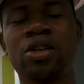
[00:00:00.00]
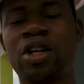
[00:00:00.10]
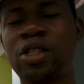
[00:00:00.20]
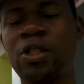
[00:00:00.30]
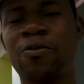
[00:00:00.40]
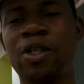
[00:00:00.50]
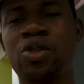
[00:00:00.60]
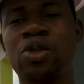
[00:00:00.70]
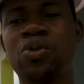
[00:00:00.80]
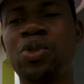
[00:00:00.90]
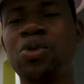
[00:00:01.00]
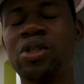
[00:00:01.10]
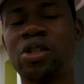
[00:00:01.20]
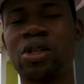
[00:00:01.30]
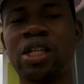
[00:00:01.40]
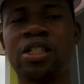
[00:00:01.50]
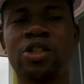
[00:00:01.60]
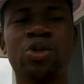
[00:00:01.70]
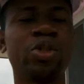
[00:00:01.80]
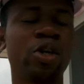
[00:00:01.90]
the quantity of materials we use as well as the
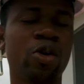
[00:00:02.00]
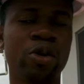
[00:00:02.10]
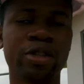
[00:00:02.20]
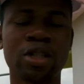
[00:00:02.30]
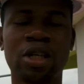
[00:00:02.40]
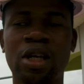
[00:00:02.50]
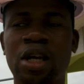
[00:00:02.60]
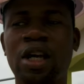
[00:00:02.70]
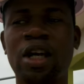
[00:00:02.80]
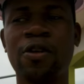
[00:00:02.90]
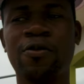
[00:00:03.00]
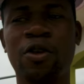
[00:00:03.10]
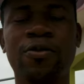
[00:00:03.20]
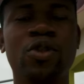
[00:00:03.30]
total cost uh, involved.